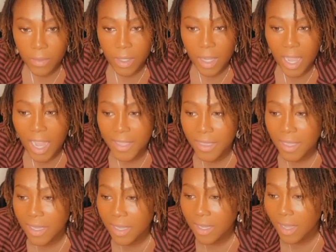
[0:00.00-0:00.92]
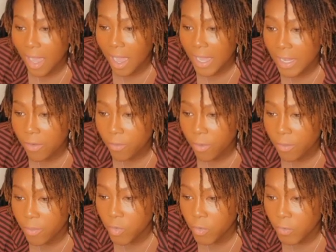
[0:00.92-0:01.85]
I think I
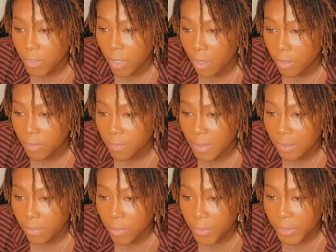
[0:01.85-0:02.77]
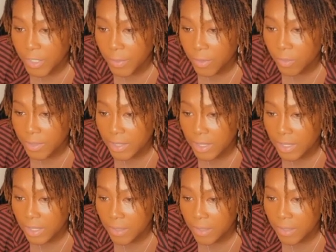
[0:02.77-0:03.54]
removed all of my boards, but we'll see.